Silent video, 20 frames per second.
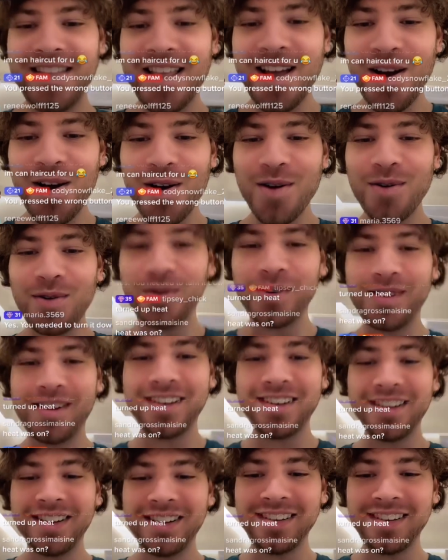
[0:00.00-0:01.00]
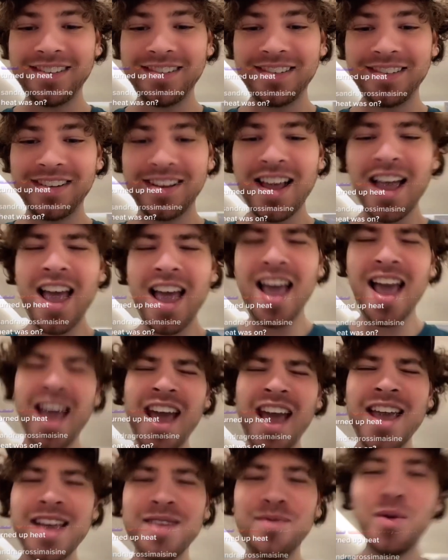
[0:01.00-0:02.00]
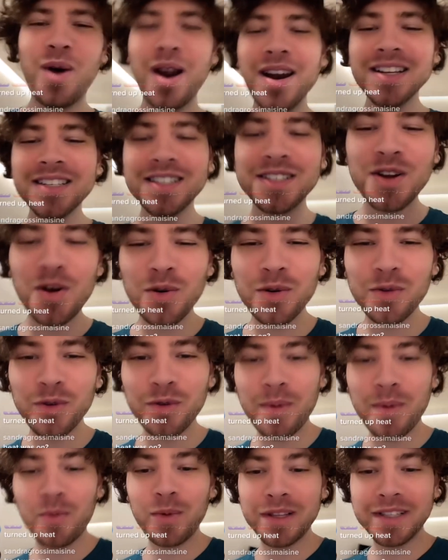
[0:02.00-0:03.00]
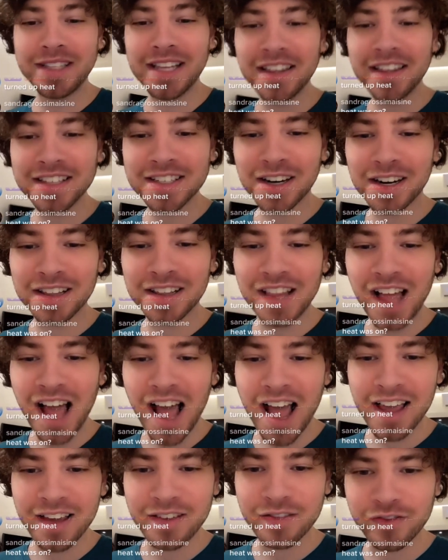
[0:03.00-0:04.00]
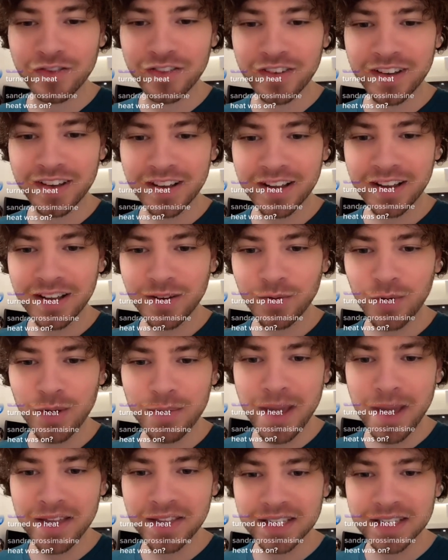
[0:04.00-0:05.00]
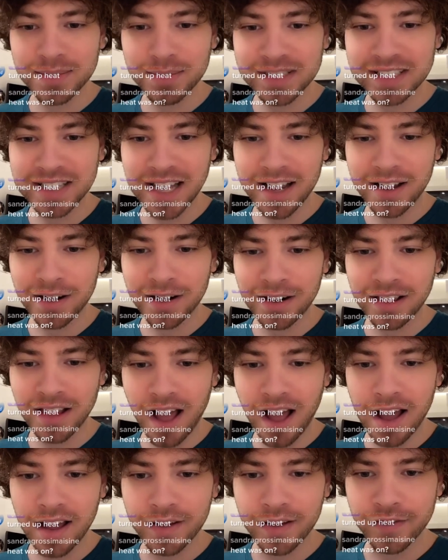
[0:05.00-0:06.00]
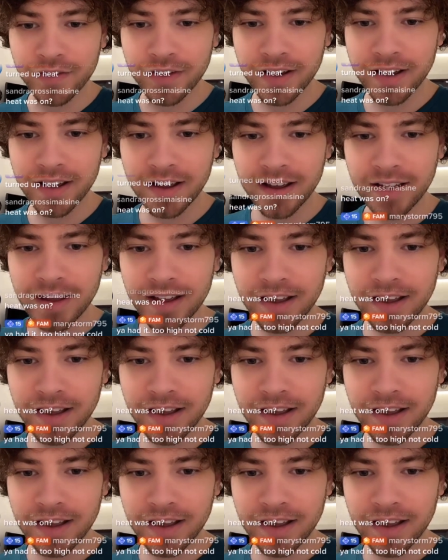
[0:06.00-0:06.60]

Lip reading: No. Hey, why does no one remember? We did this on a live. We made this mistake on a live.